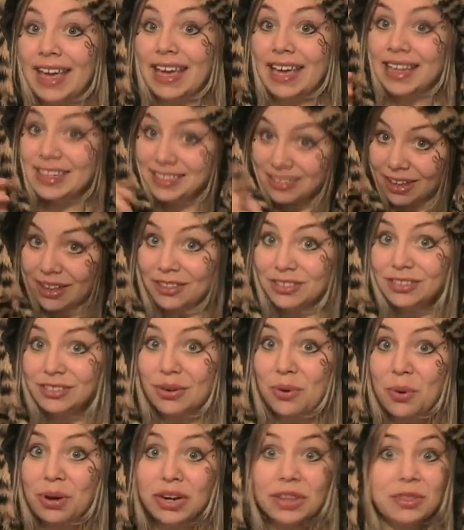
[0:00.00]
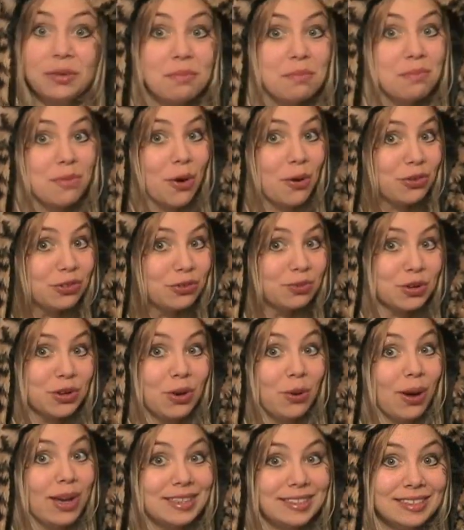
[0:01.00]
It's also one of the most
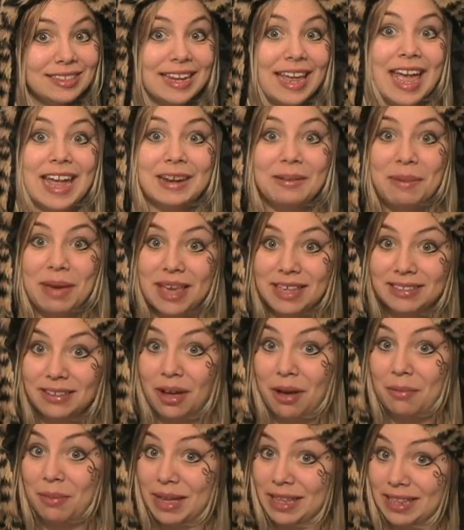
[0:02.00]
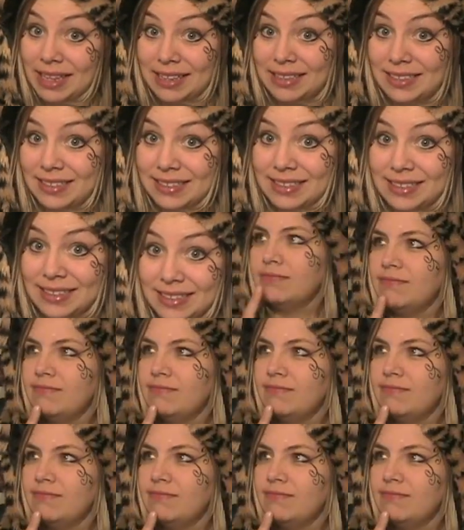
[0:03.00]
requested animes on my list.